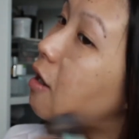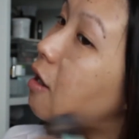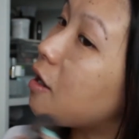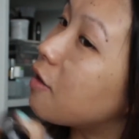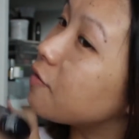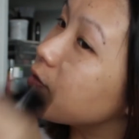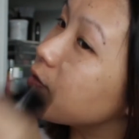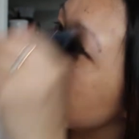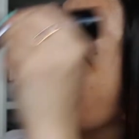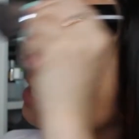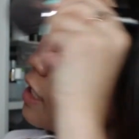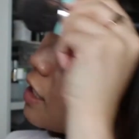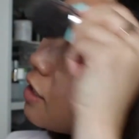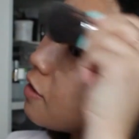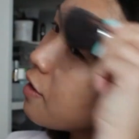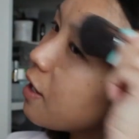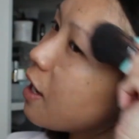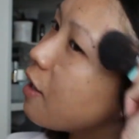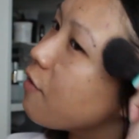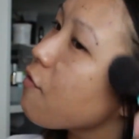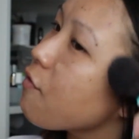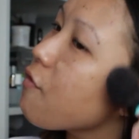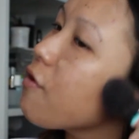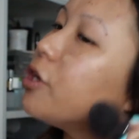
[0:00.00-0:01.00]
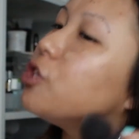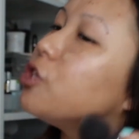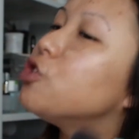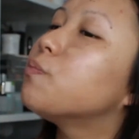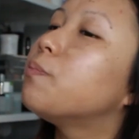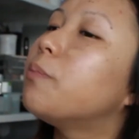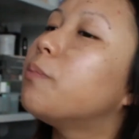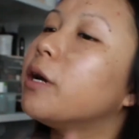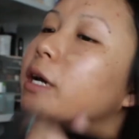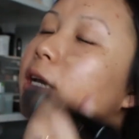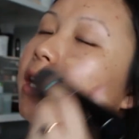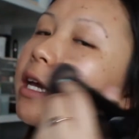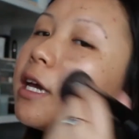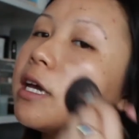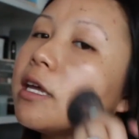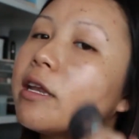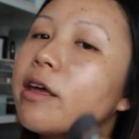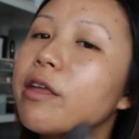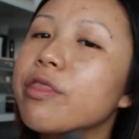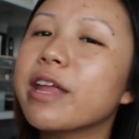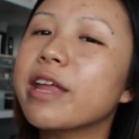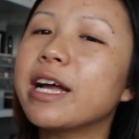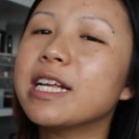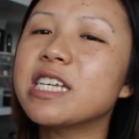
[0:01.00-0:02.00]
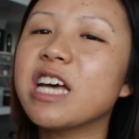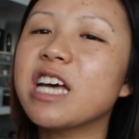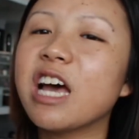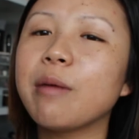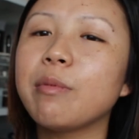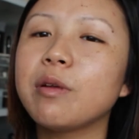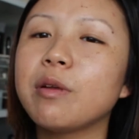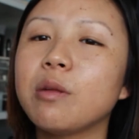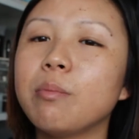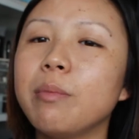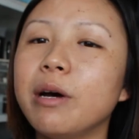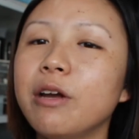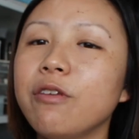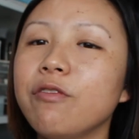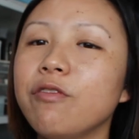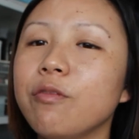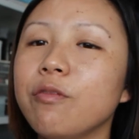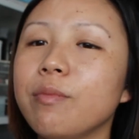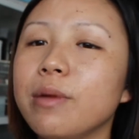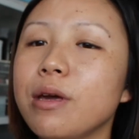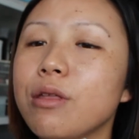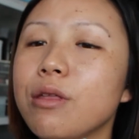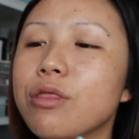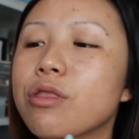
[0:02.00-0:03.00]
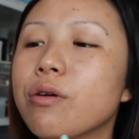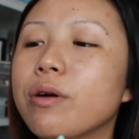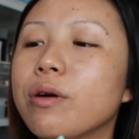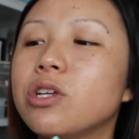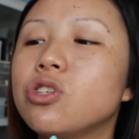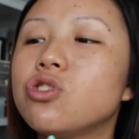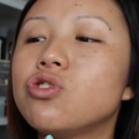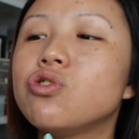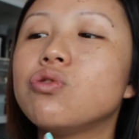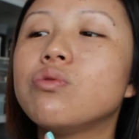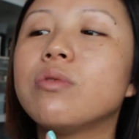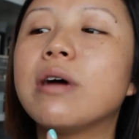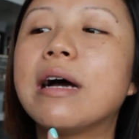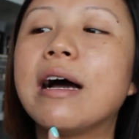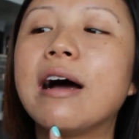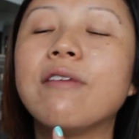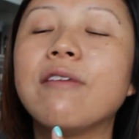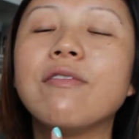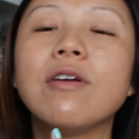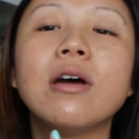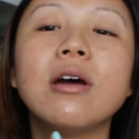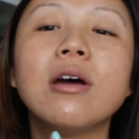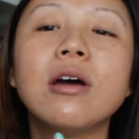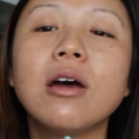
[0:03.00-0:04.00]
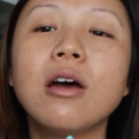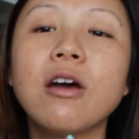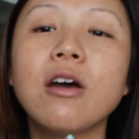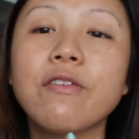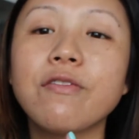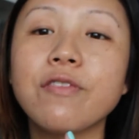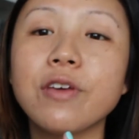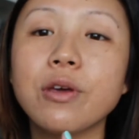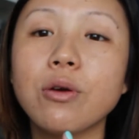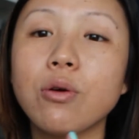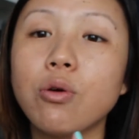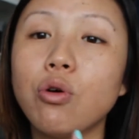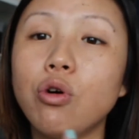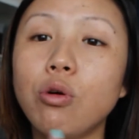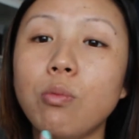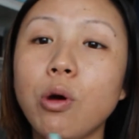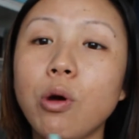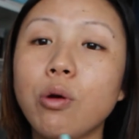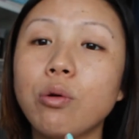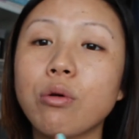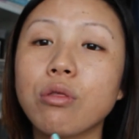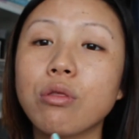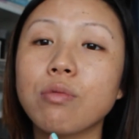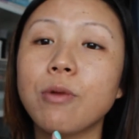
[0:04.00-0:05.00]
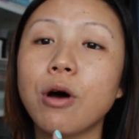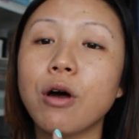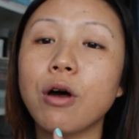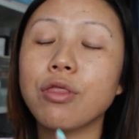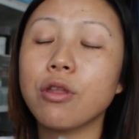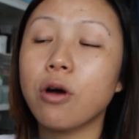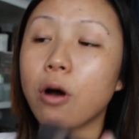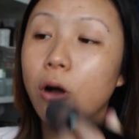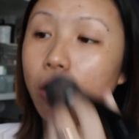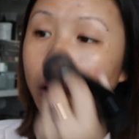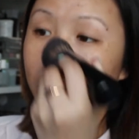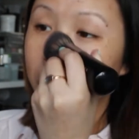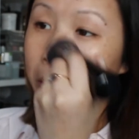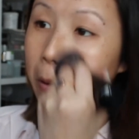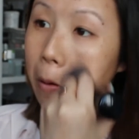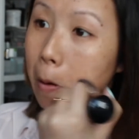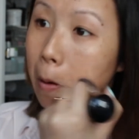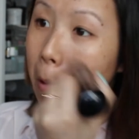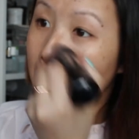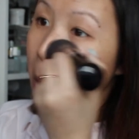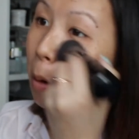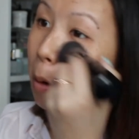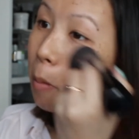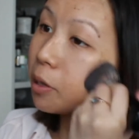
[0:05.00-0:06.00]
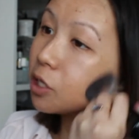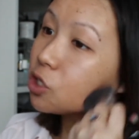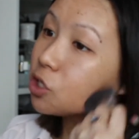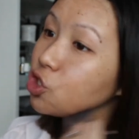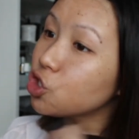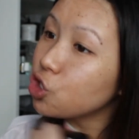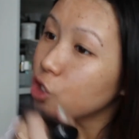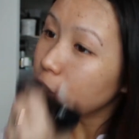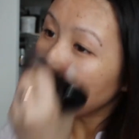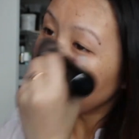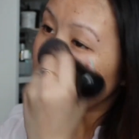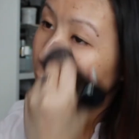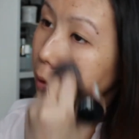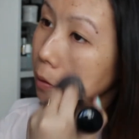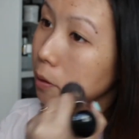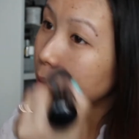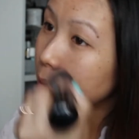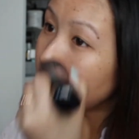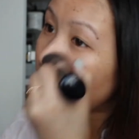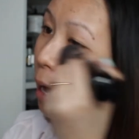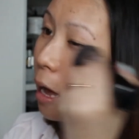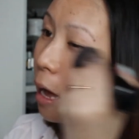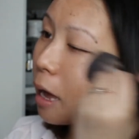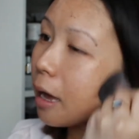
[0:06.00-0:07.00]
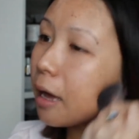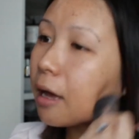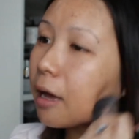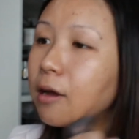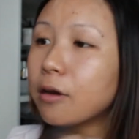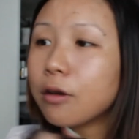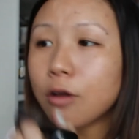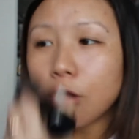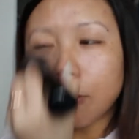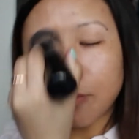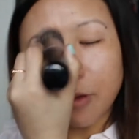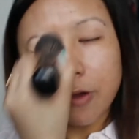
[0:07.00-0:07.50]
a ton of coverage, but it is that time of the month for me, so I do have a few hormonal spots on my chin and on